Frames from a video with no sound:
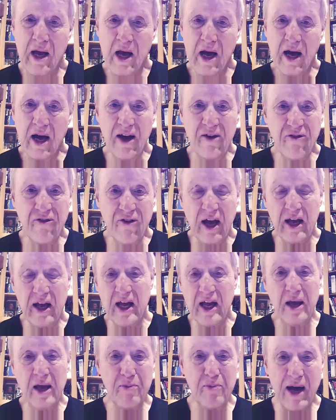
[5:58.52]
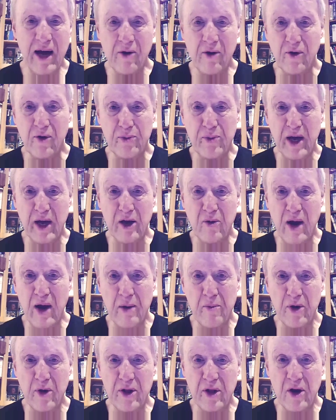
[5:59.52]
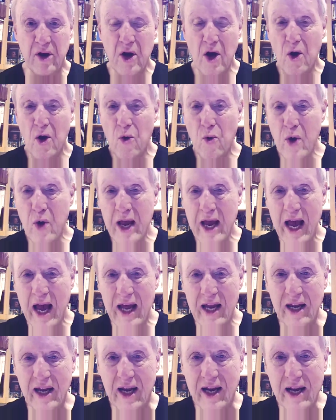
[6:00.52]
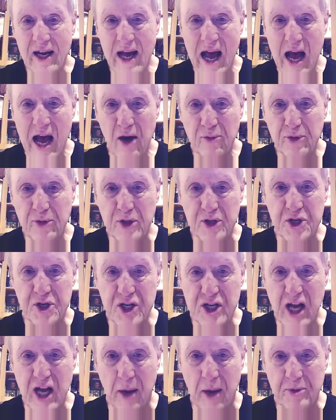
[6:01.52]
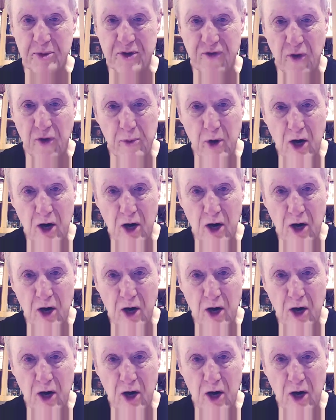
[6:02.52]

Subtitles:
I came back with my grandmother. We had to count the steps from our